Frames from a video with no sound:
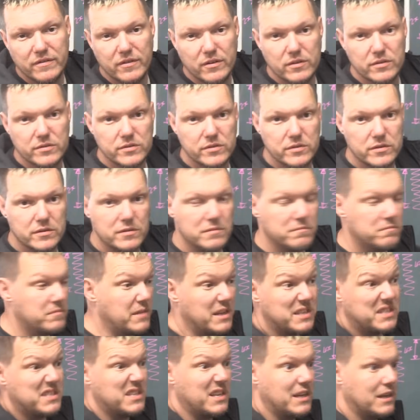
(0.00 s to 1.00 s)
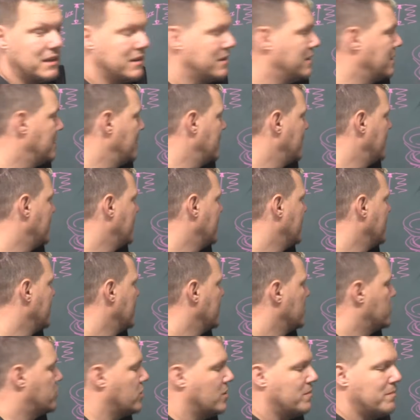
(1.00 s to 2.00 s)
force. That's it.
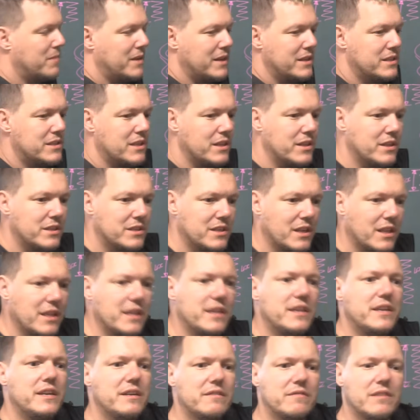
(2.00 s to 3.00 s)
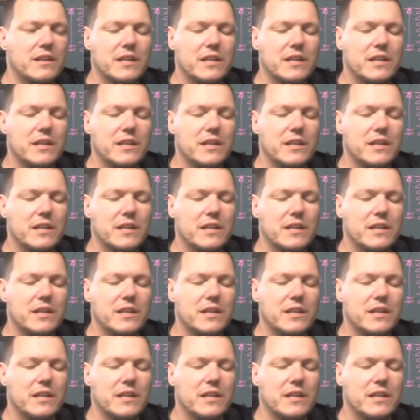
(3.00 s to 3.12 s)
So it means that there's a linear